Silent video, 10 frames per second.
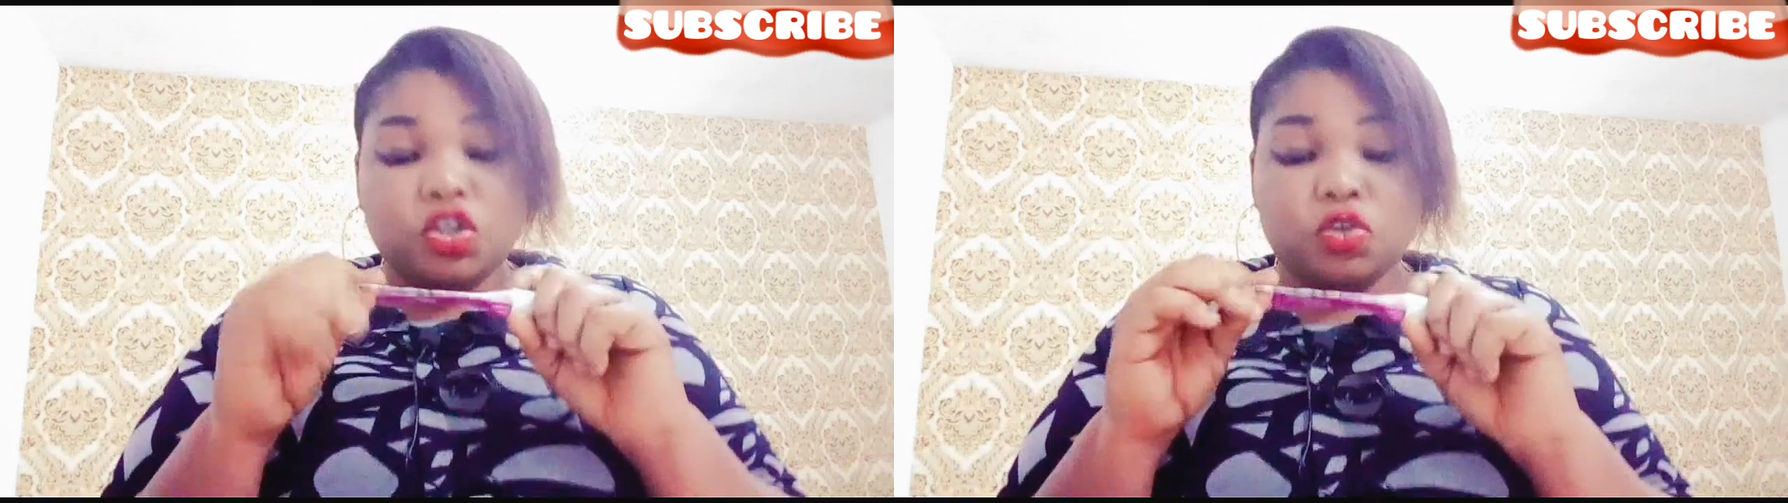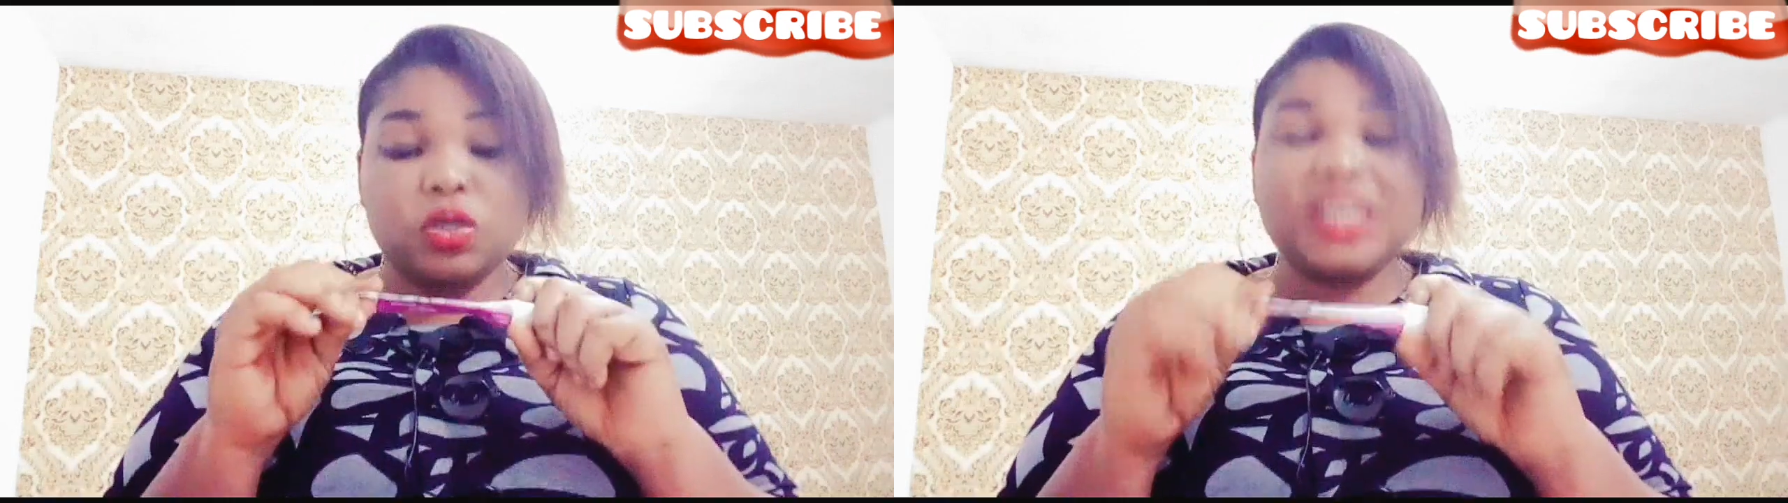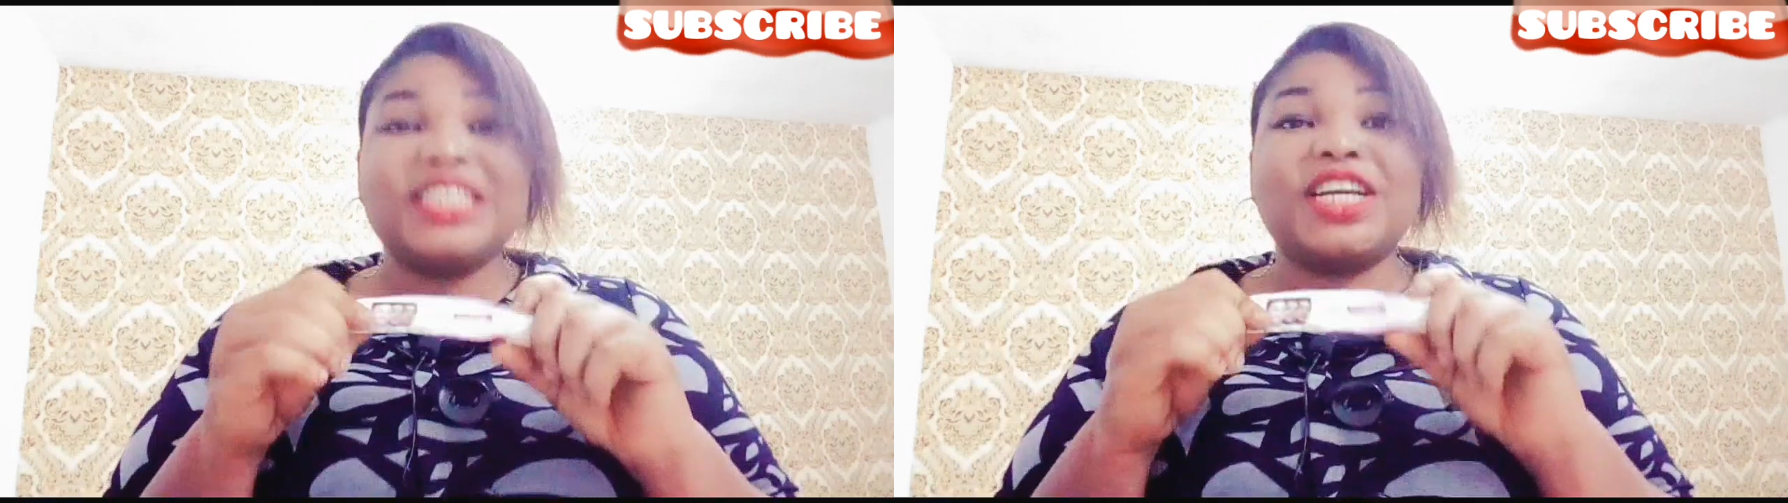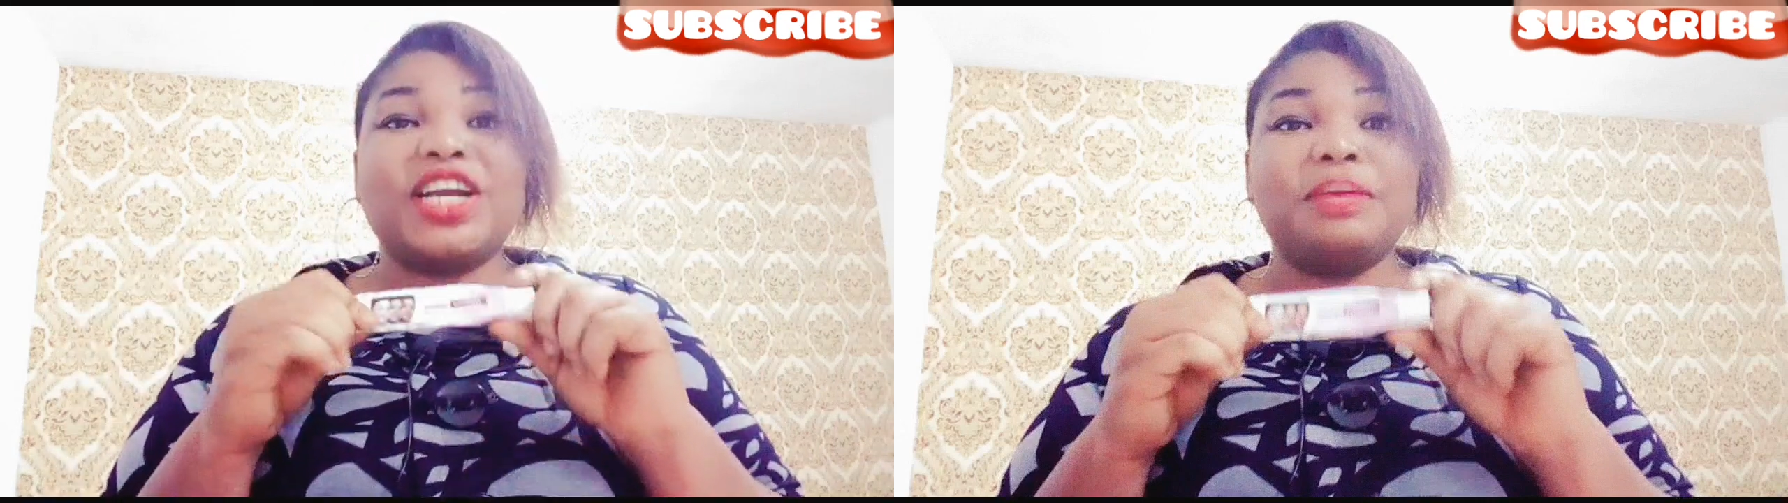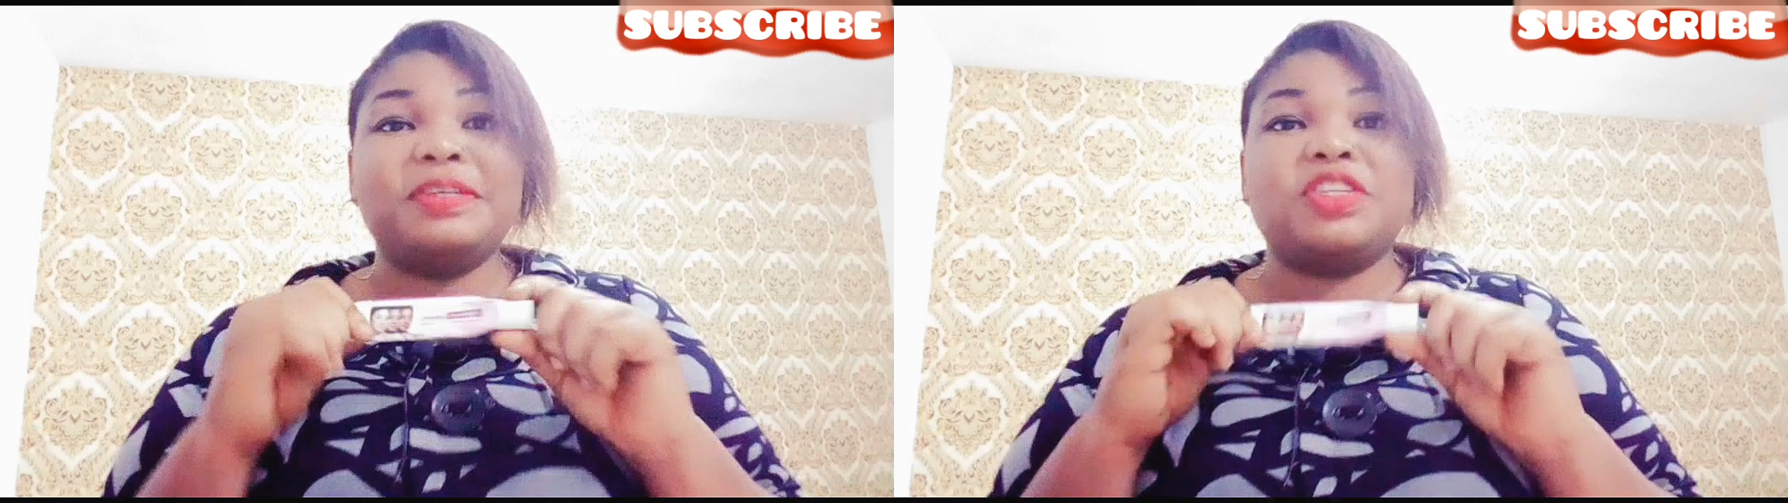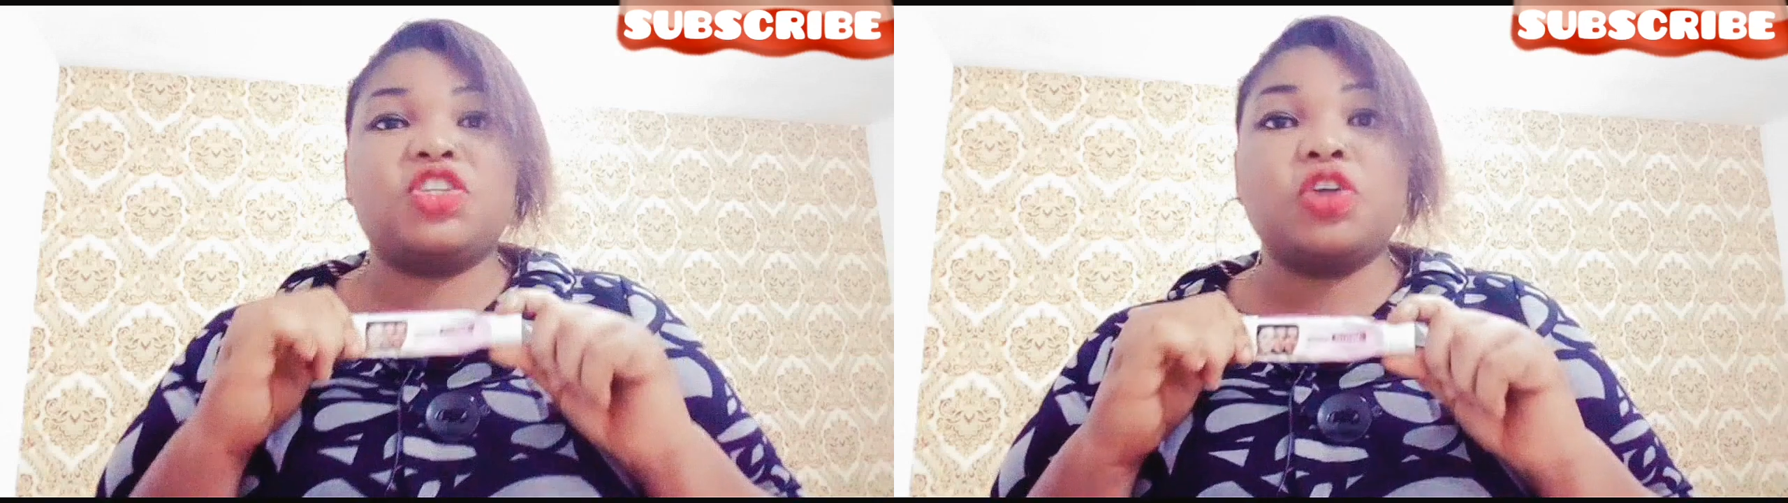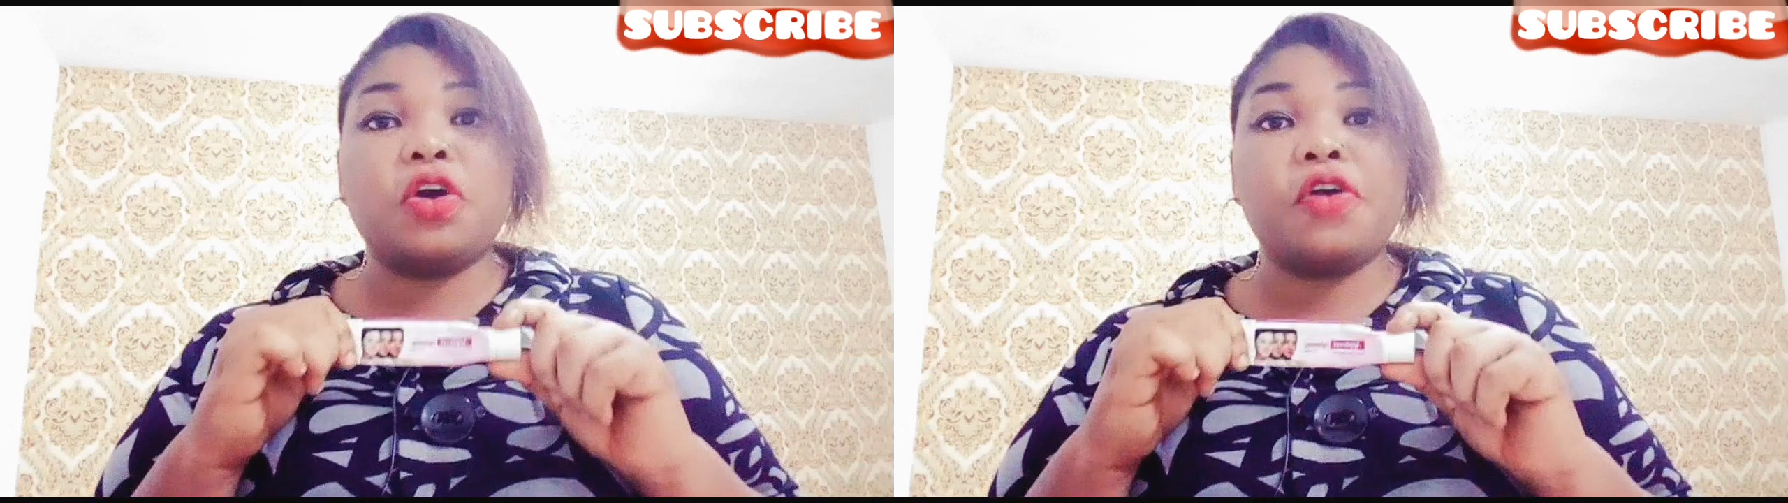Though it's a clobetasol